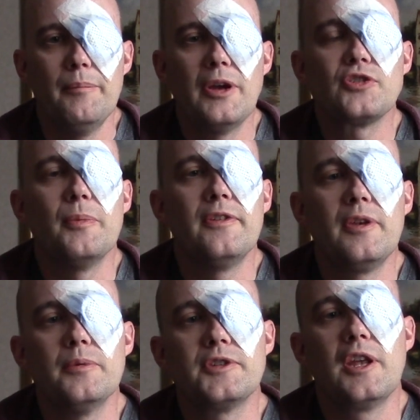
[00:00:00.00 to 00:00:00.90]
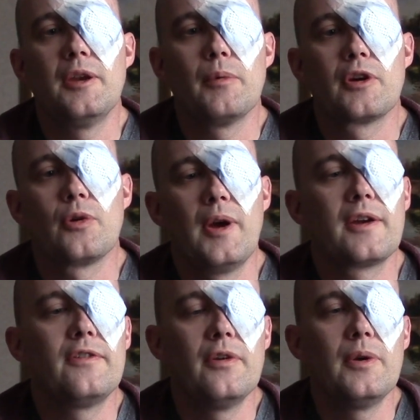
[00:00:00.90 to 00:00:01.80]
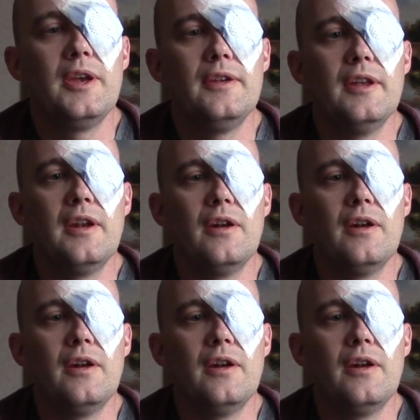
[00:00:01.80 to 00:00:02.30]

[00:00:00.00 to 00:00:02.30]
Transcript: measurements he was getting were correct, so he did